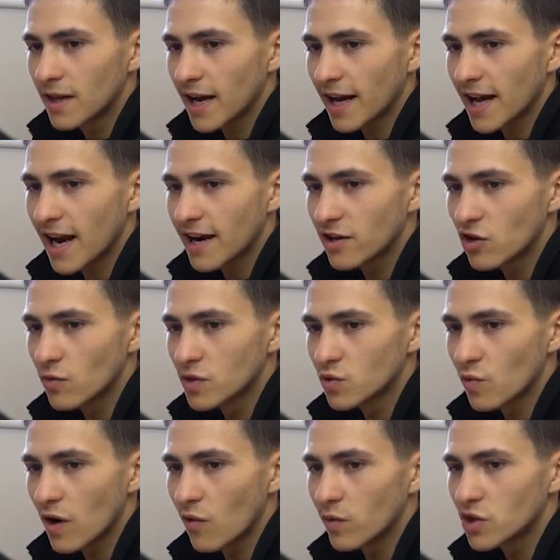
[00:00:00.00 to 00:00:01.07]
that I kind of do as
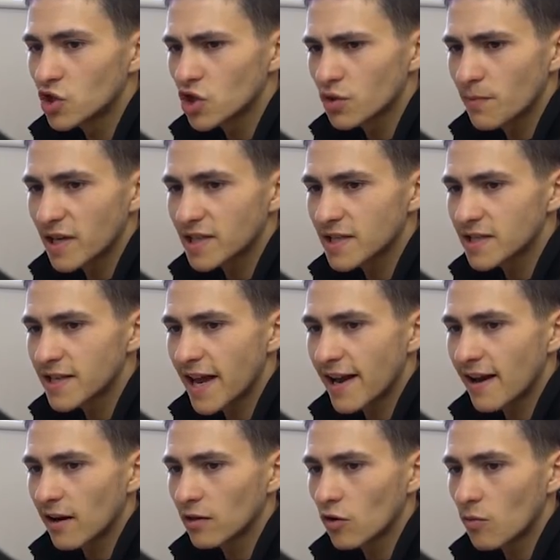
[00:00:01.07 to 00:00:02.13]
well, which just makes it stand
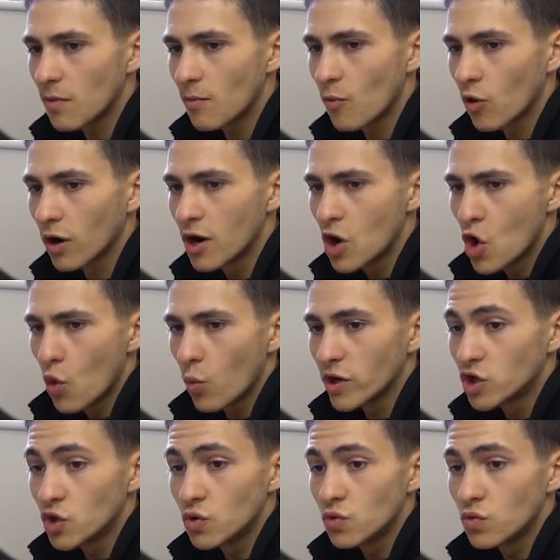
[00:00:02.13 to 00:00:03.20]
out a little bit more,
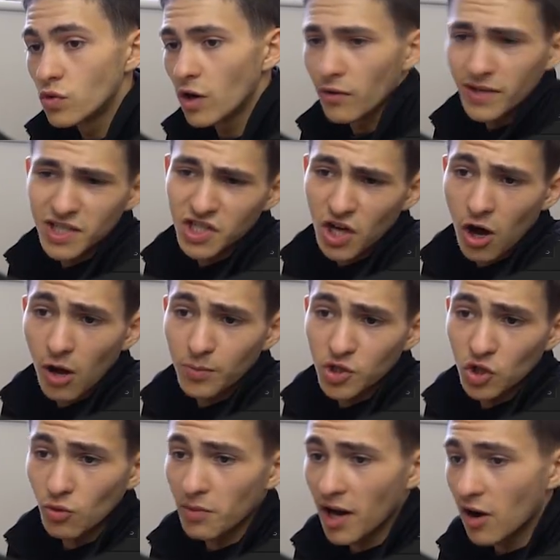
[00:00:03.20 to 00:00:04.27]
which you, you know, this is
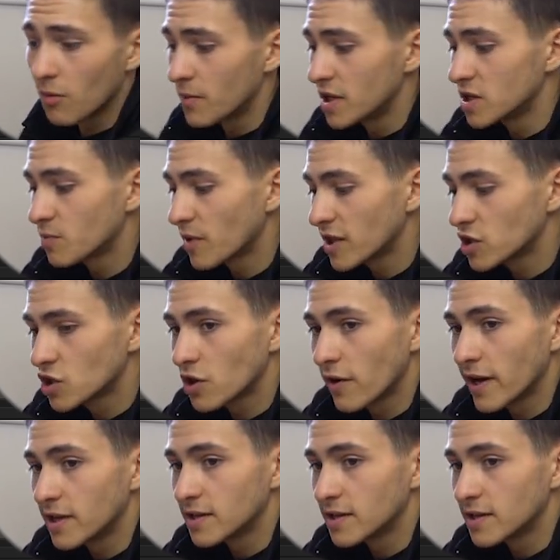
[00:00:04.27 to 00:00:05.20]
optional by all means, but I just go ahead